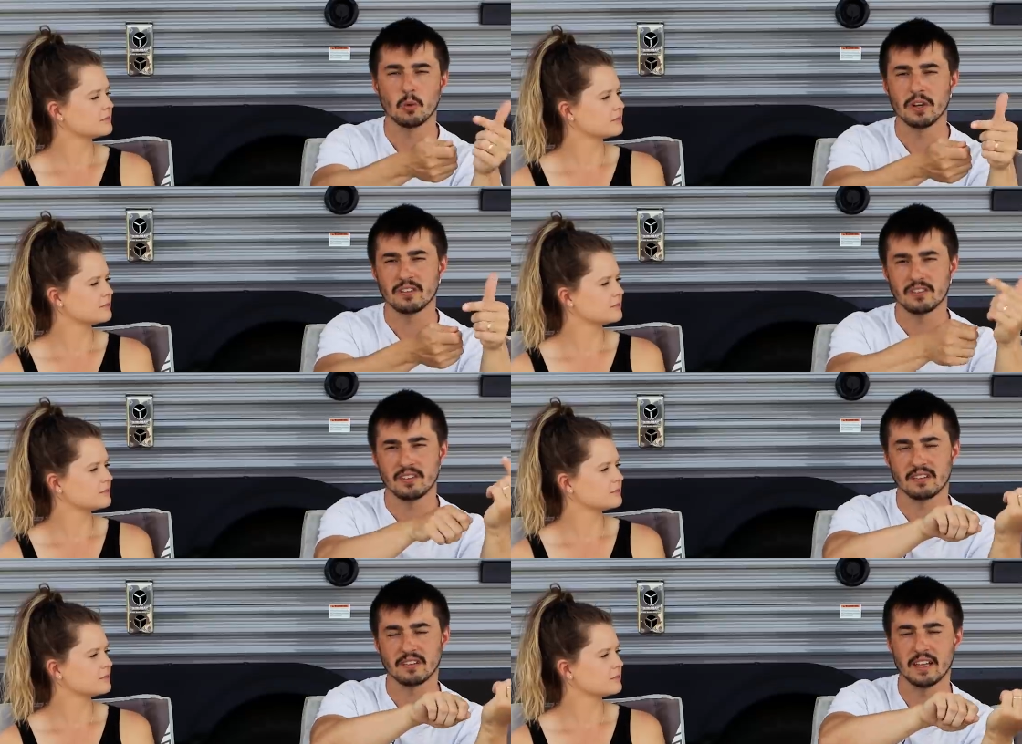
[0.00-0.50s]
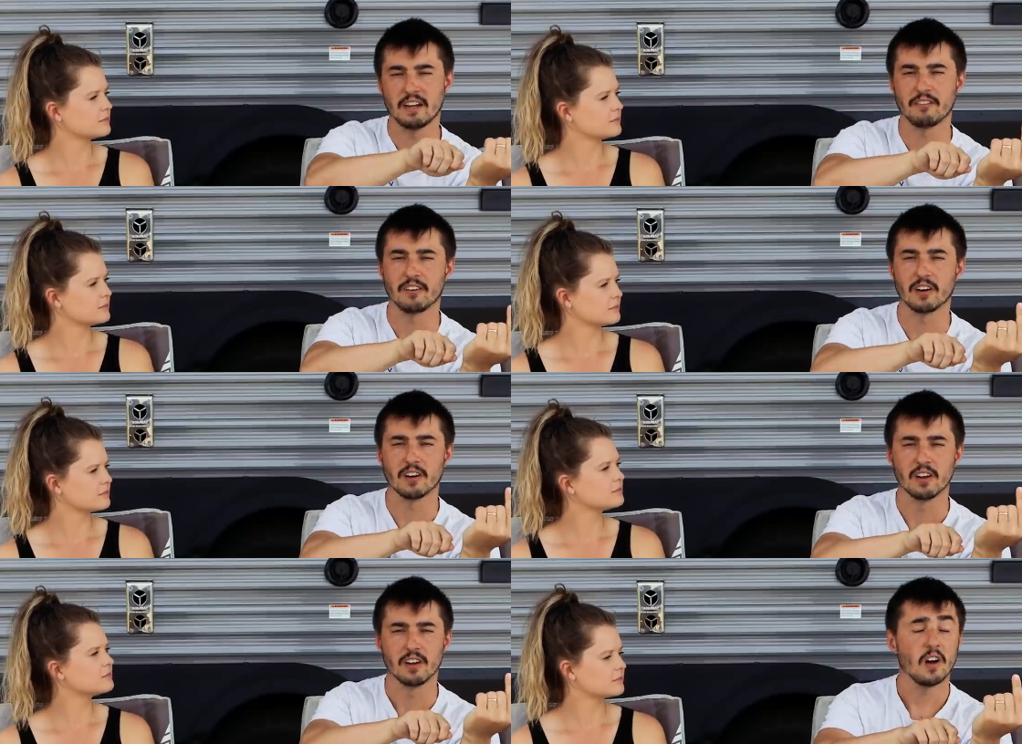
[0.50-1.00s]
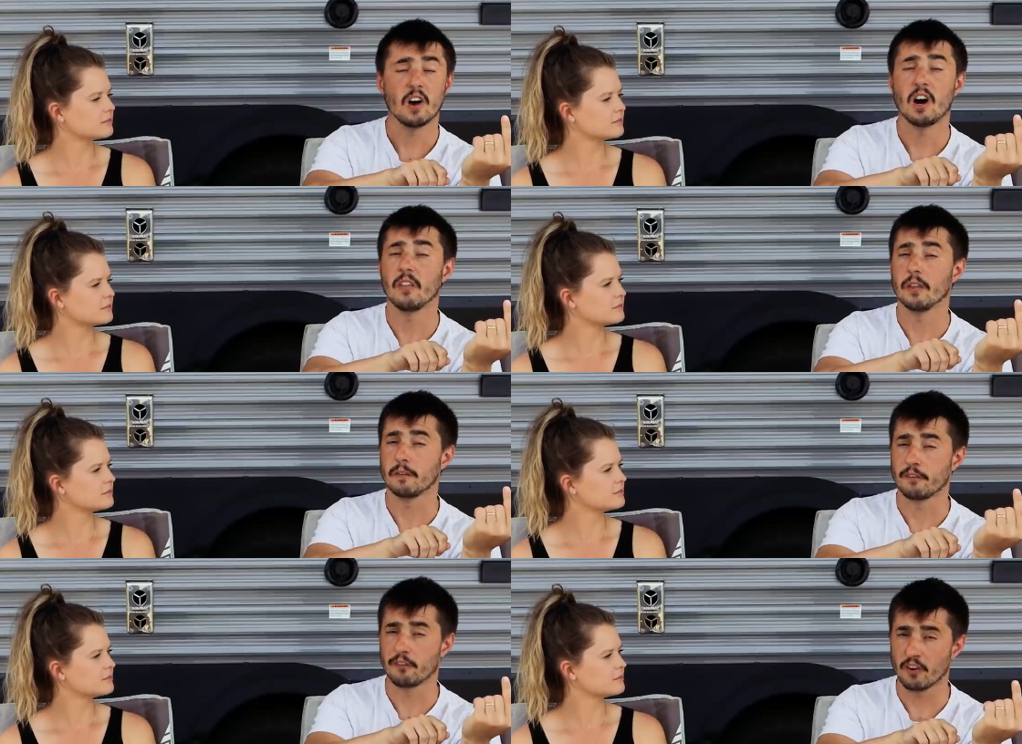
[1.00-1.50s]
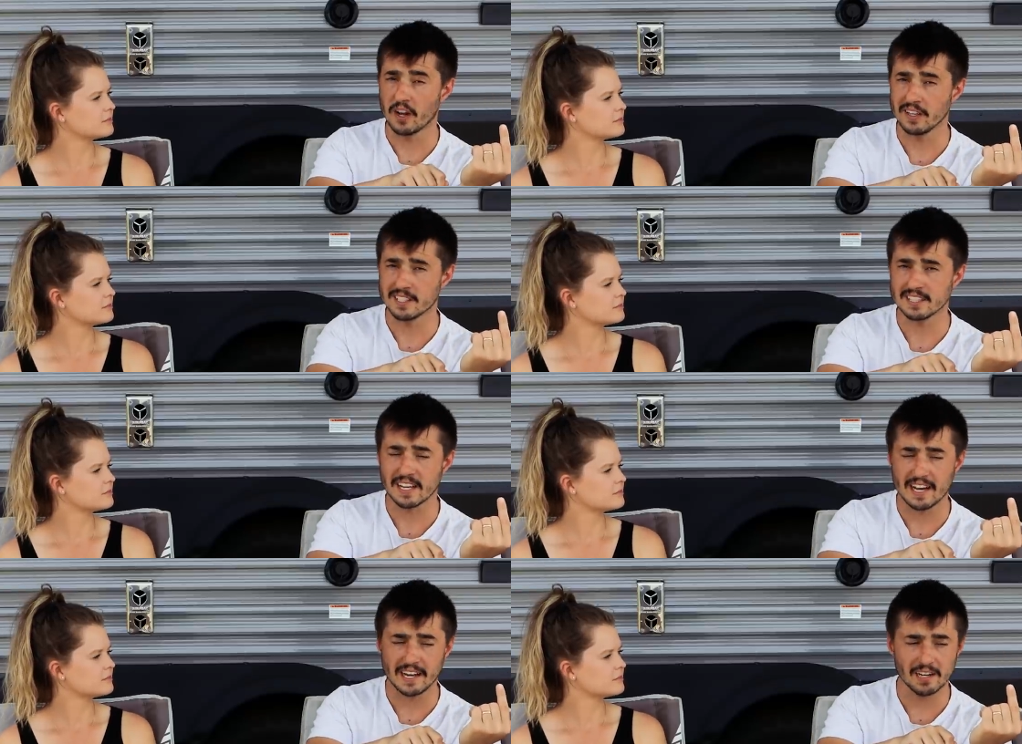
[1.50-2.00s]
Speaker 1: twists this lever. On the front
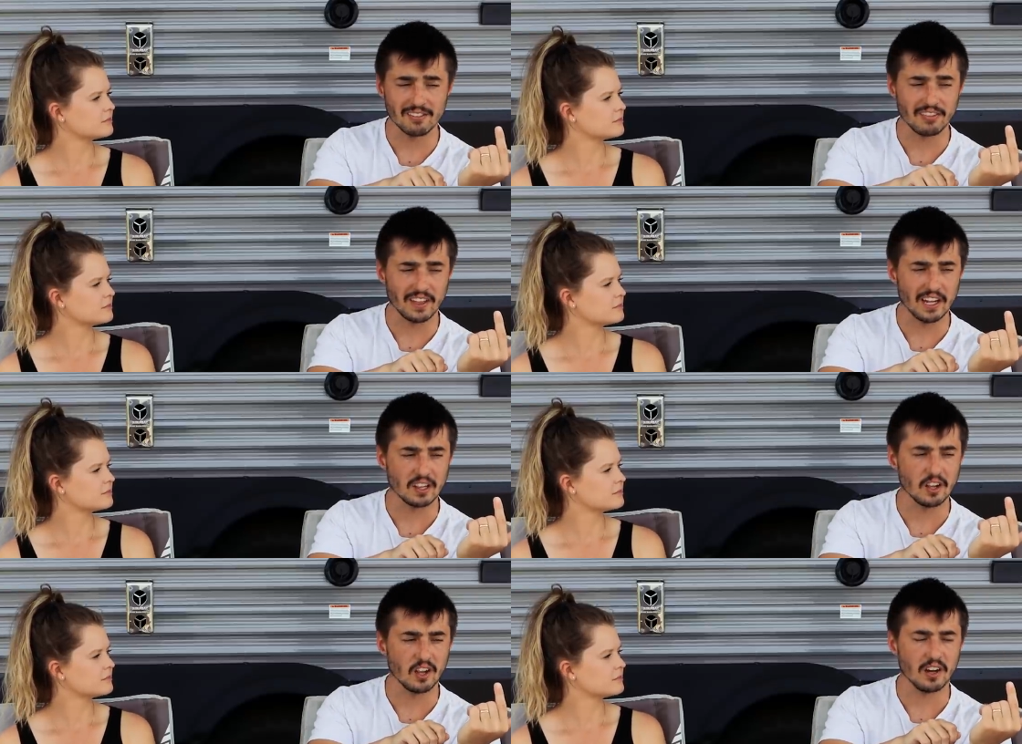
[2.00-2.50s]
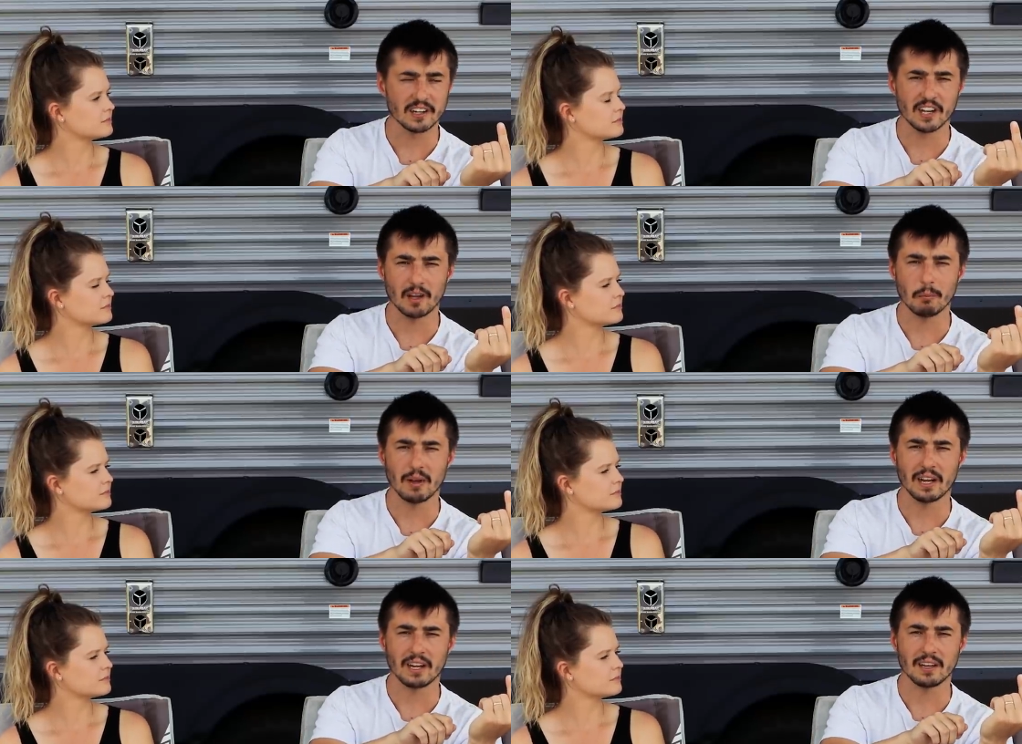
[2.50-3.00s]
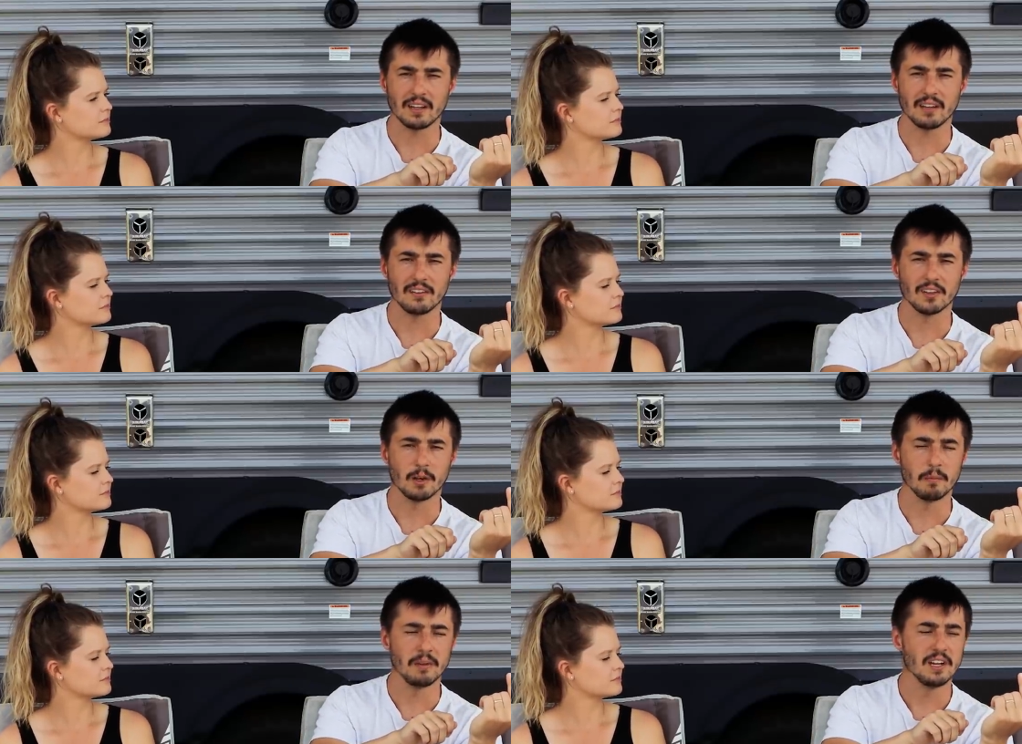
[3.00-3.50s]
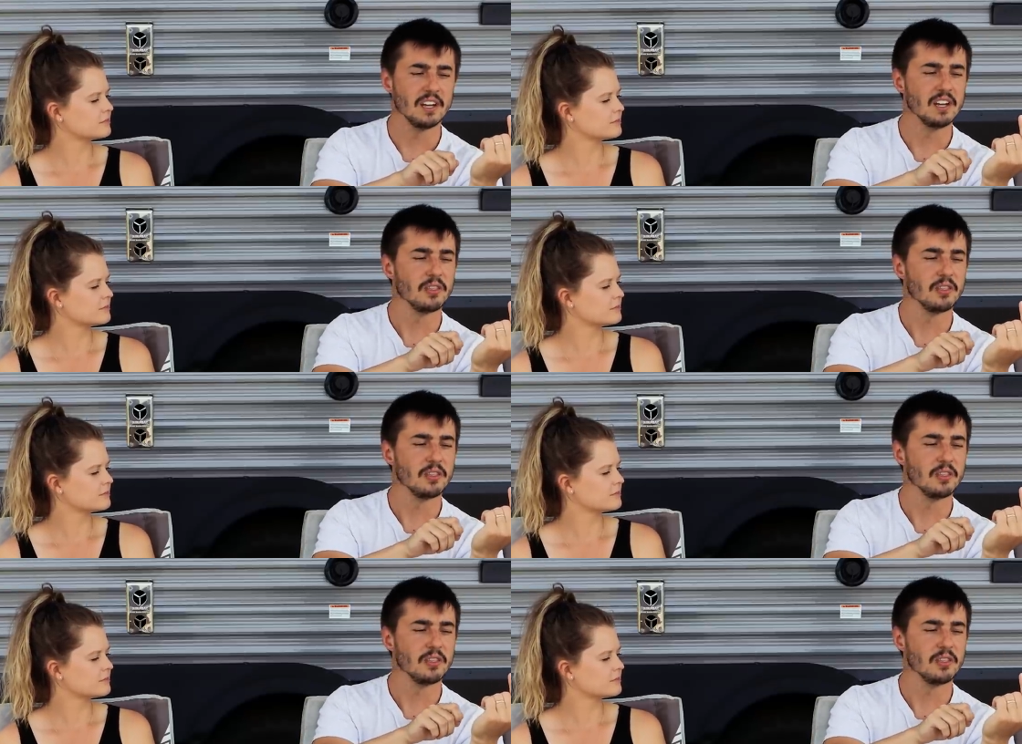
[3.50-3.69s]
side of that locking mechanism,